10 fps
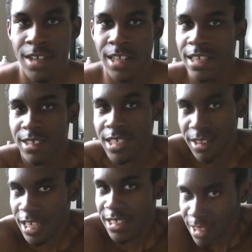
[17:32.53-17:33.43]
Like, sit,
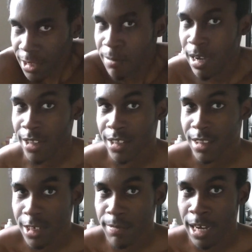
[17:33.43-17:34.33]
like think about it,
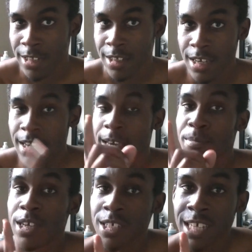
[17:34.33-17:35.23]
think about it.
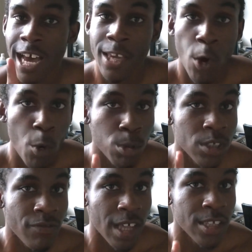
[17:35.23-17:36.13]
Because I
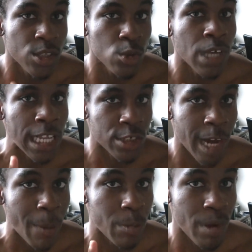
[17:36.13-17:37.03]
almost fell into that
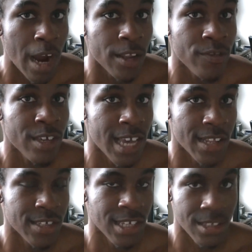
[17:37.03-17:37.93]
trap with powerlifting and
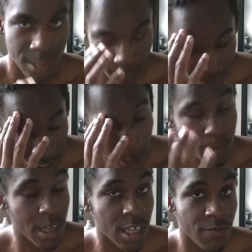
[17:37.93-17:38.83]
calisthenics. I was
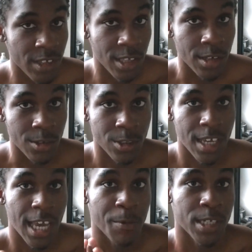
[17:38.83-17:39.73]
making videos,
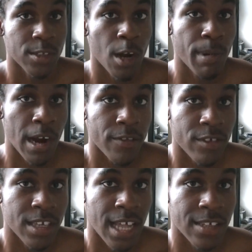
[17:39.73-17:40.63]
and when I started
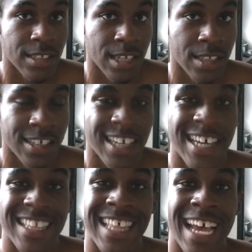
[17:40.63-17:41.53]
powerlifting and calisthenics,
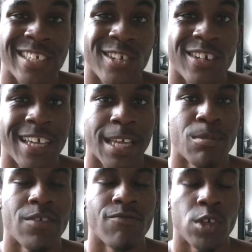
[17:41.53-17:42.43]
that started getting
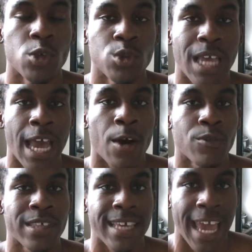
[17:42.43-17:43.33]
me views out
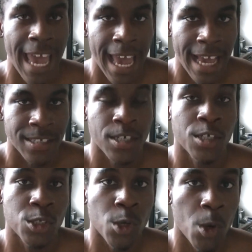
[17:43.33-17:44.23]
the ass.
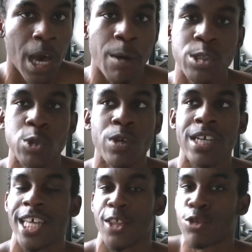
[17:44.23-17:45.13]
So I was doing
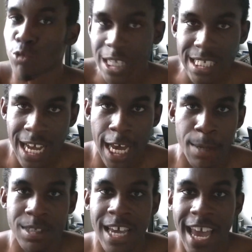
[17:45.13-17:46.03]
it like three
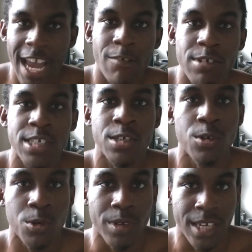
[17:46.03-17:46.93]
times every
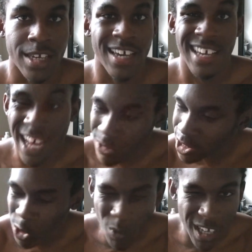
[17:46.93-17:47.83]
single week. I was
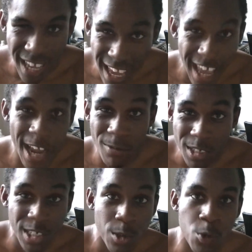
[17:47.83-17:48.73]
just doing it every
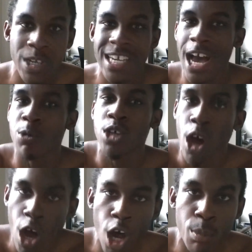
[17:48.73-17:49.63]
single week. I was
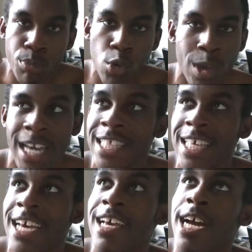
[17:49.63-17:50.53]
on point. I
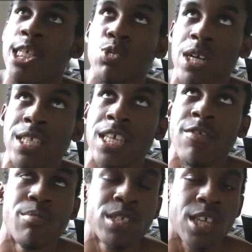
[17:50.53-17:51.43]
didn't, I swear I didn't
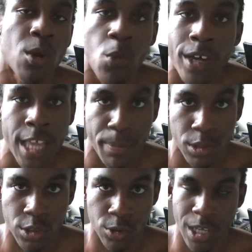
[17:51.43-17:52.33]
even miss like one
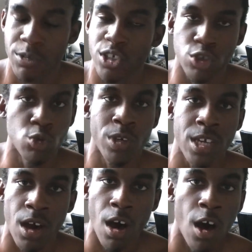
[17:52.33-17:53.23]
episode. I was just doing
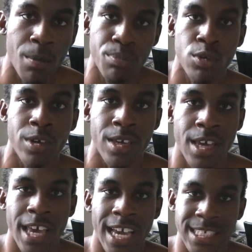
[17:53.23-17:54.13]
it on point.
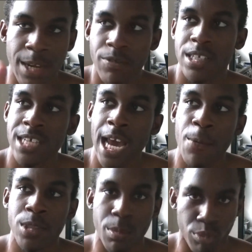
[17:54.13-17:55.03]
Except for the
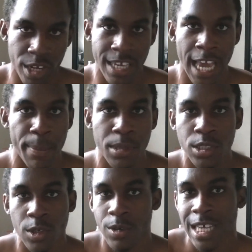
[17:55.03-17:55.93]
time when the break happened,
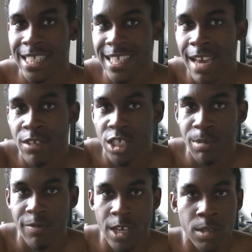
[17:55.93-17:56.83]
so cause I didn't have the gym
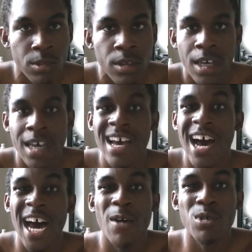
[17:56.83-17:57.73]
available.
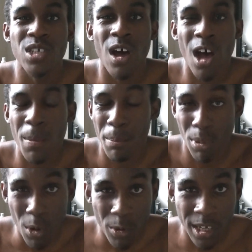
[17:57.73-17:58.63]
I was on
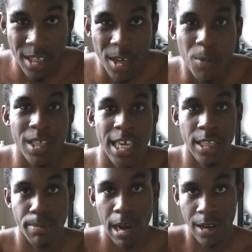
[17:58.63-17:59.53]
point when it came
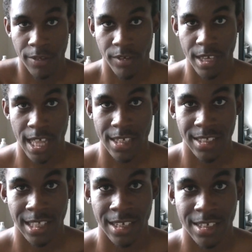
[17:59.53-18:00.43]
to powerlifting and
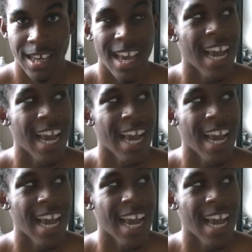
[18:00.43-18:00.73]
calisthenics.